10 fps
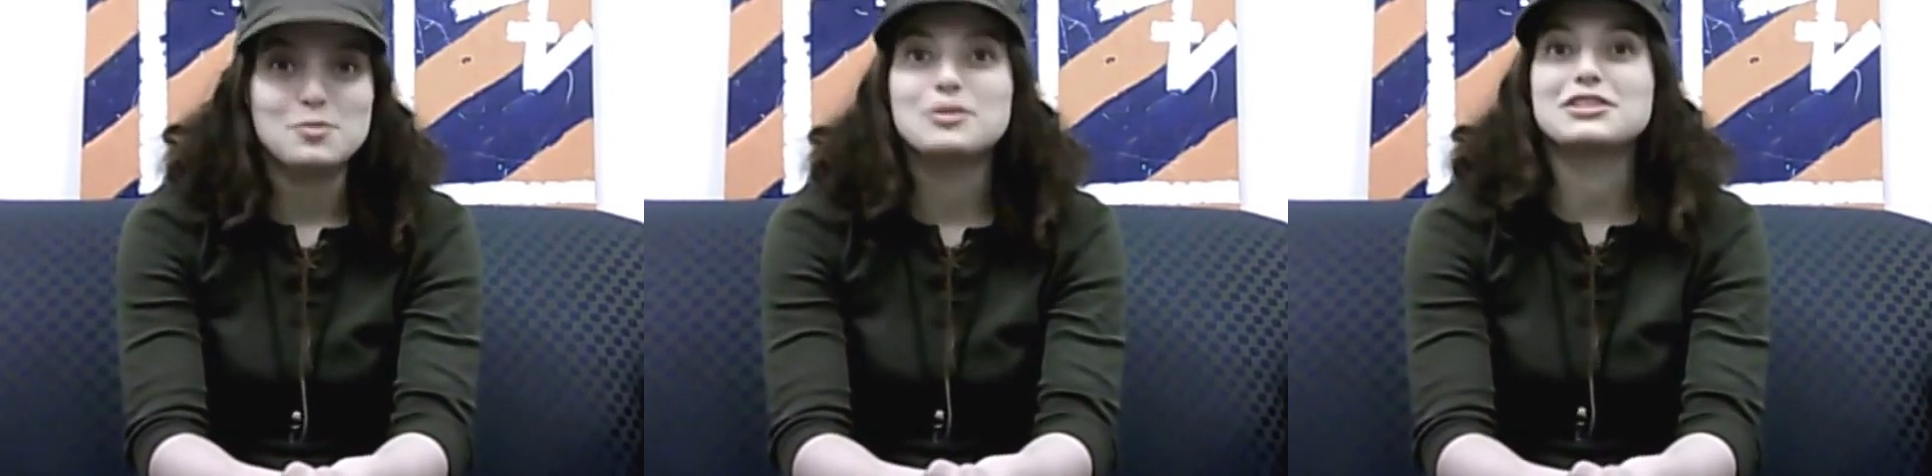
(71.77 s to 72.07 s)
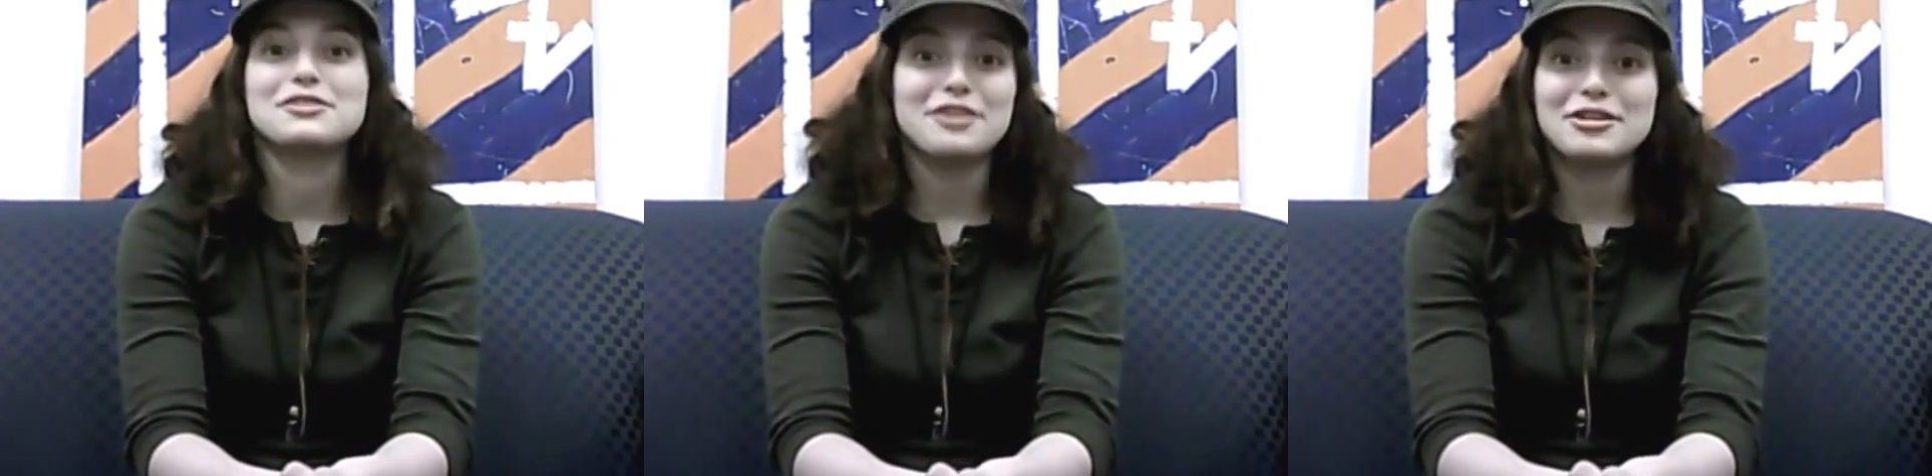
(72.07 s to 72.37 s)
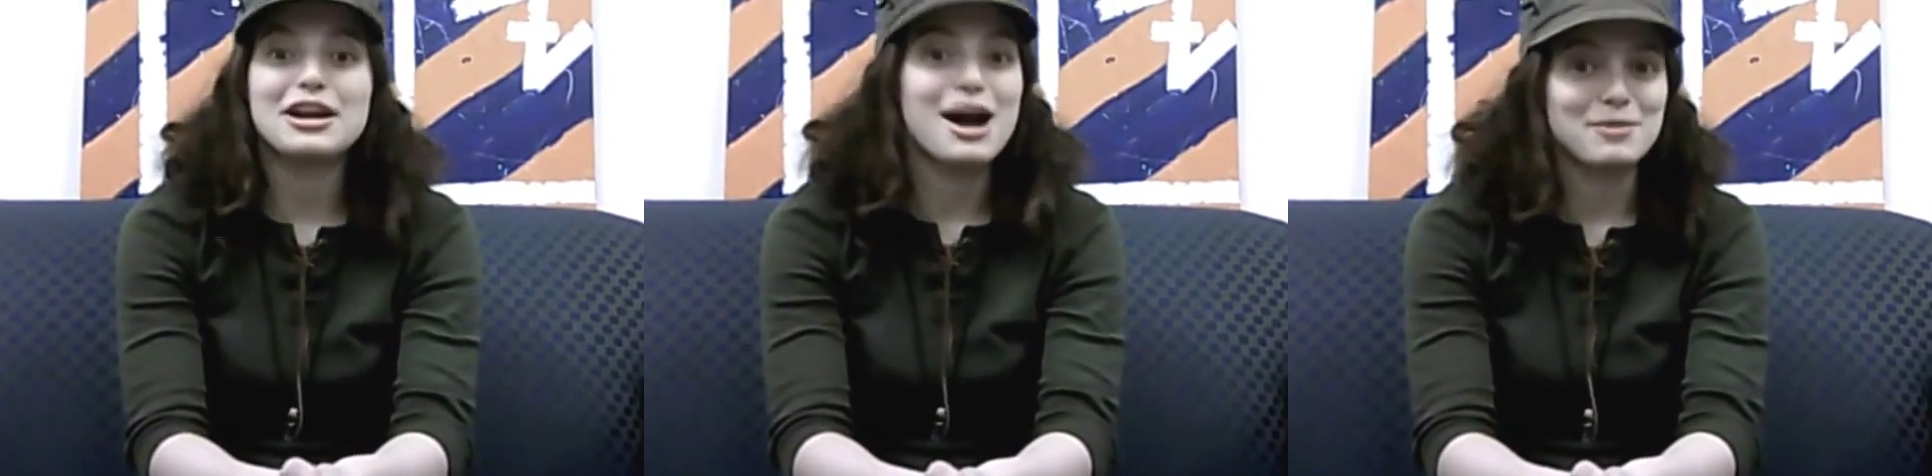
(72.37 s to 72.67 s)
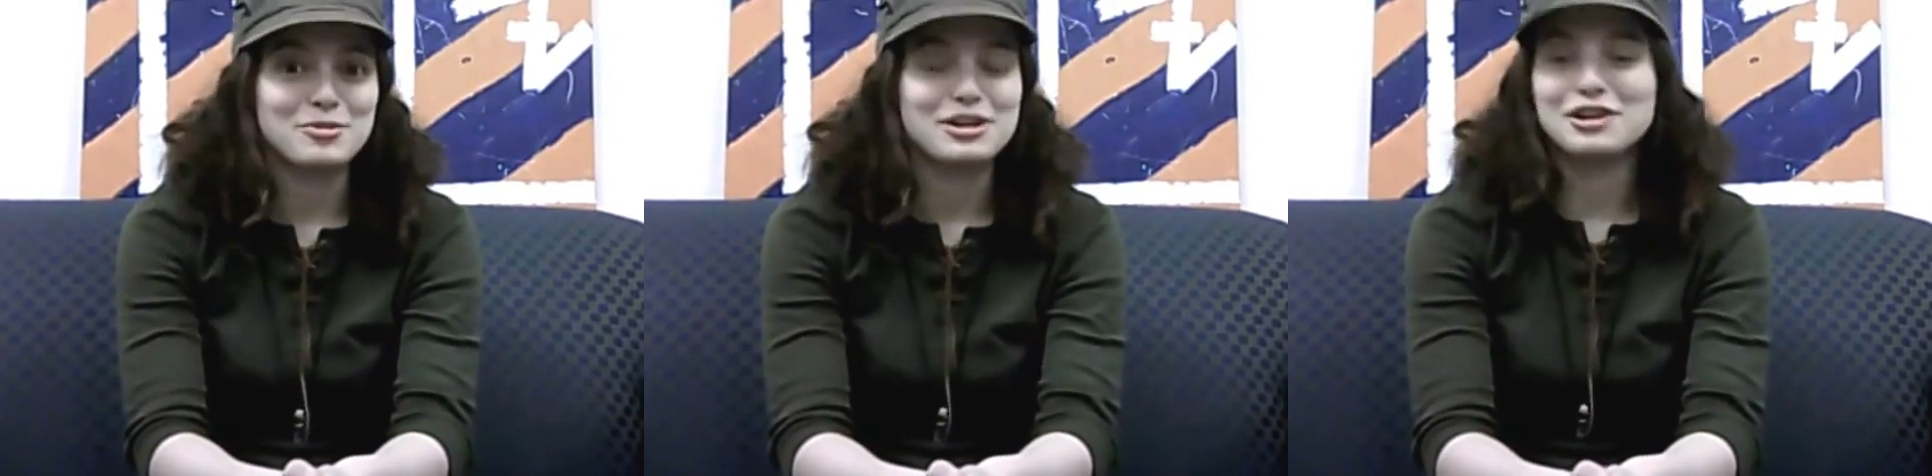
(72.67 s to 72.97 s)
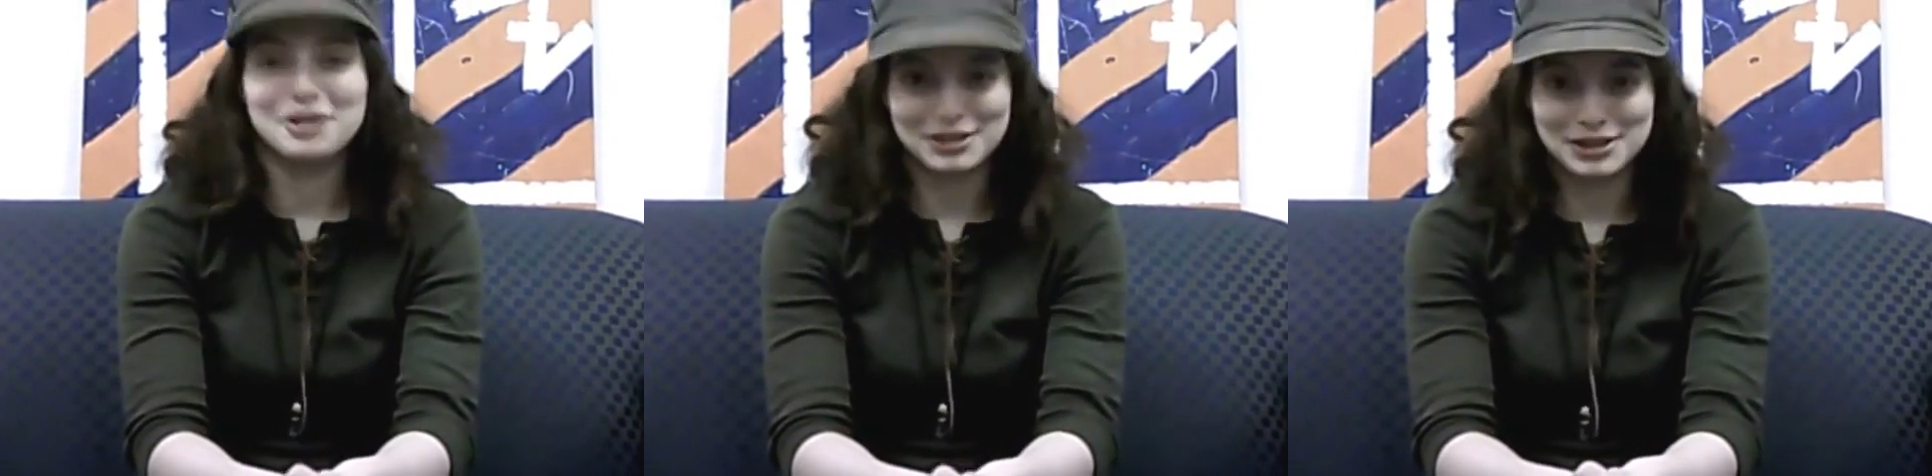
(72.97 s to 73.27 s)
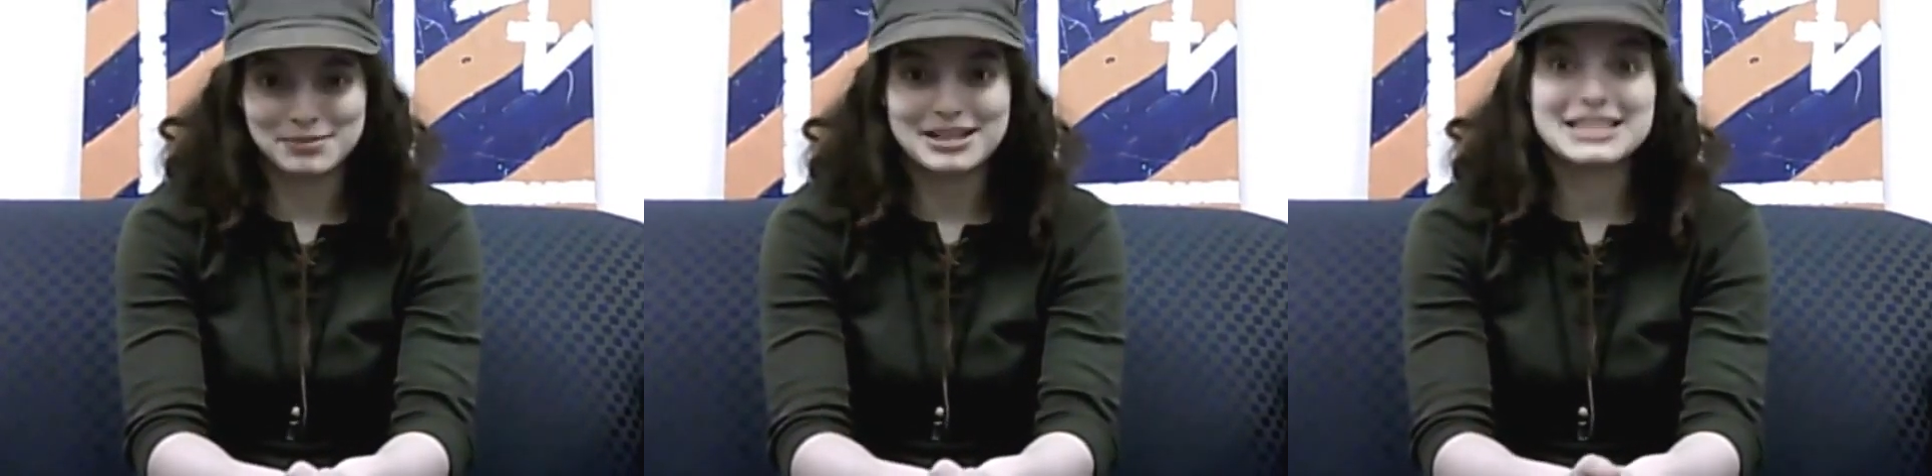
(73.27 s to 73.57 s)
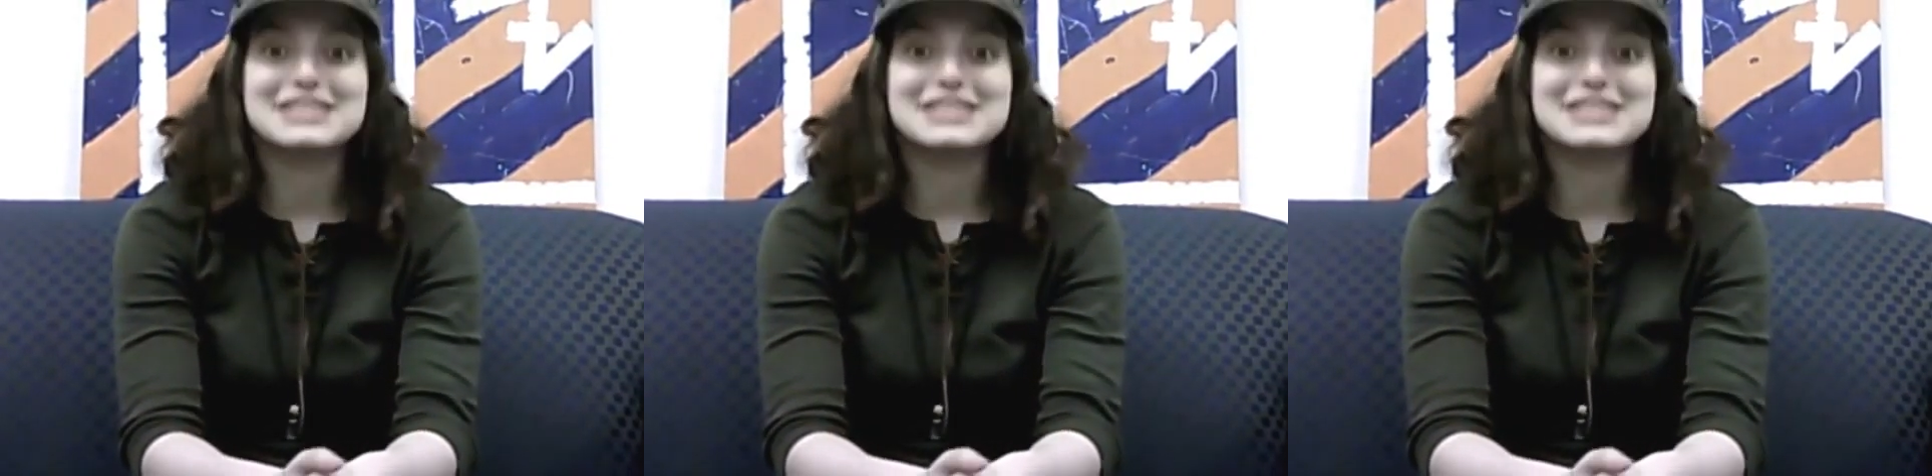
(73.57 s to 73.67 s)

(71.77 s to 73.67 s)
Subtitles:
which is a very common one in our LARP because it's